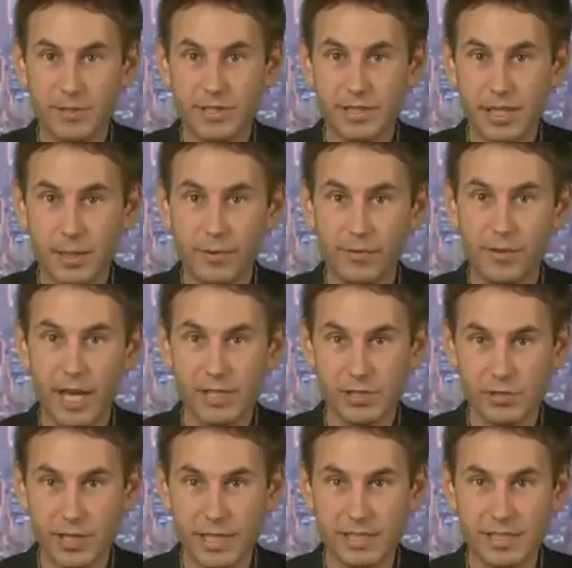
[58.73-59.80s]
up some of
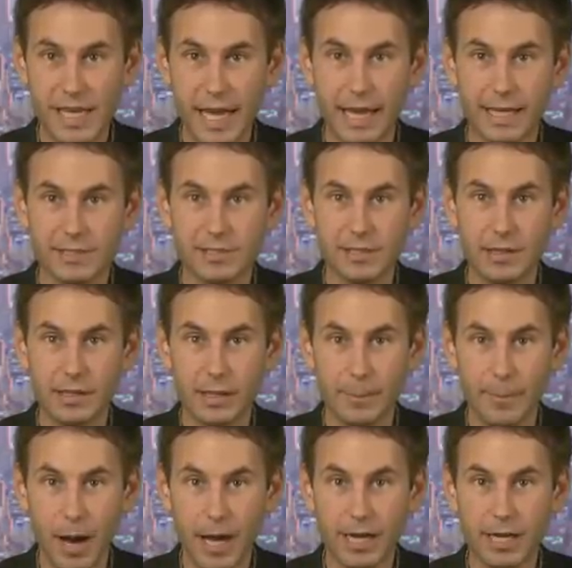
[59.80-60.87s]
yesterday's gains to the
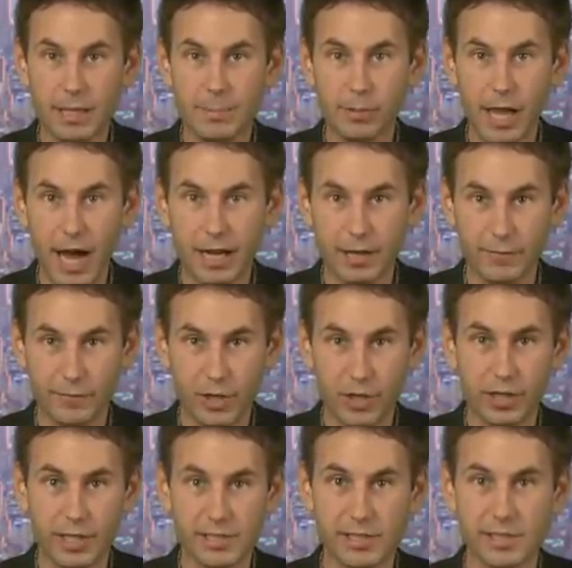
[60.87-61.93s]
commodity block of
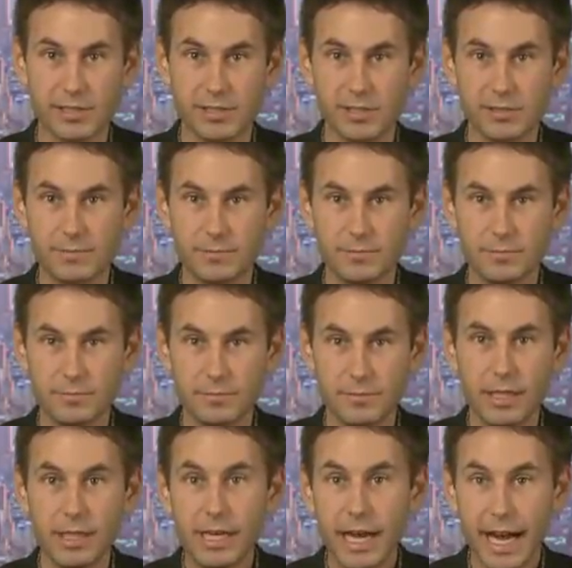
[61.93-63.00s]
currencies.
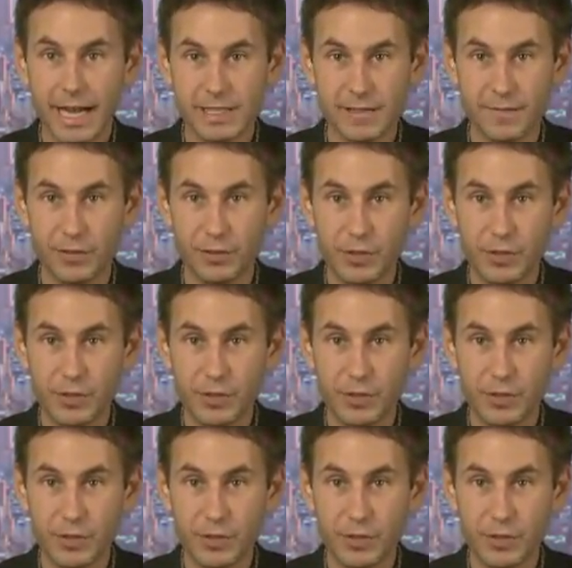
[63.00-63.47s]
As of